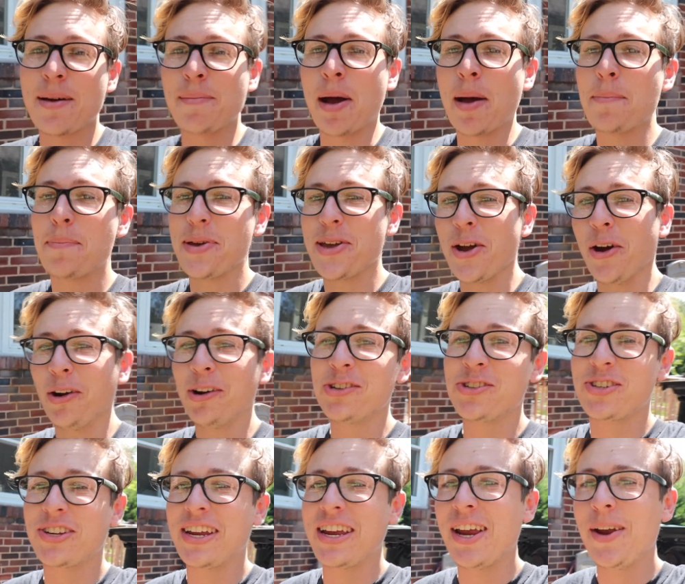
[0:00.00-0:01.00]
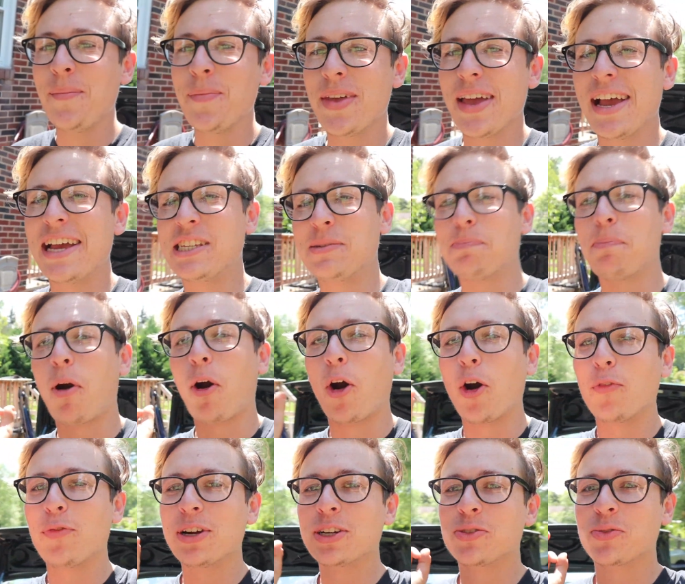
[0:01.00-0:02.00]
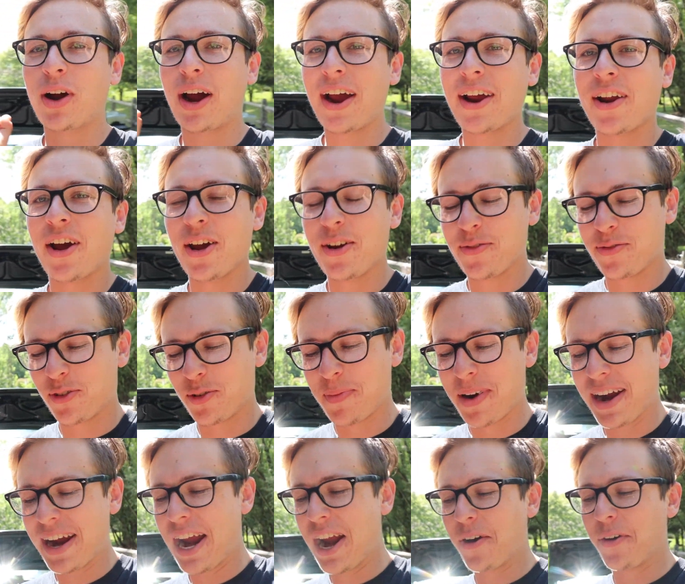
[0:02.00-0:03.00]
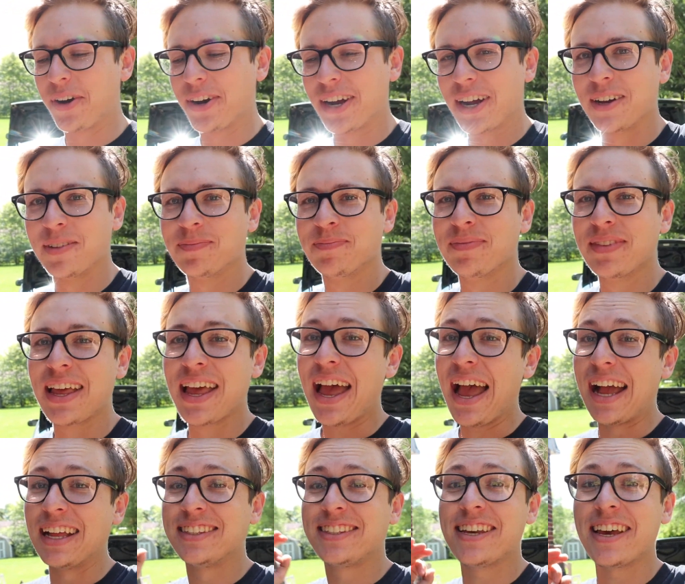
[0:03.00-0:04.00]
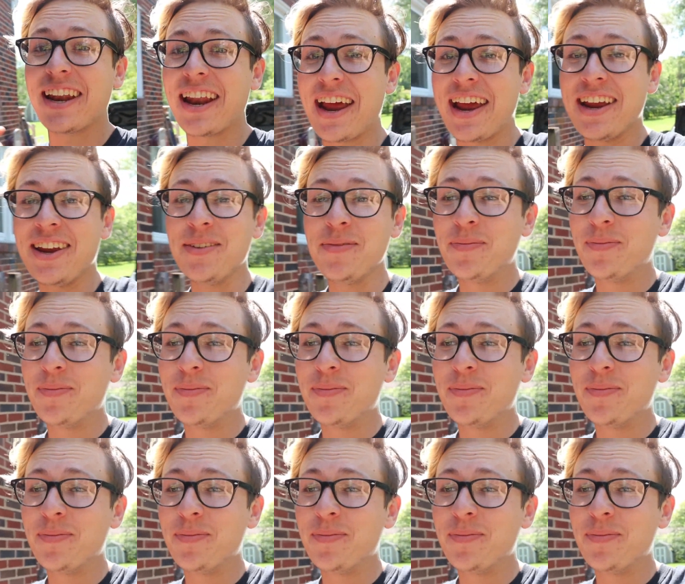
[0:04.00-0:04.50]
my BRZ is perfect ride height for my area. And today,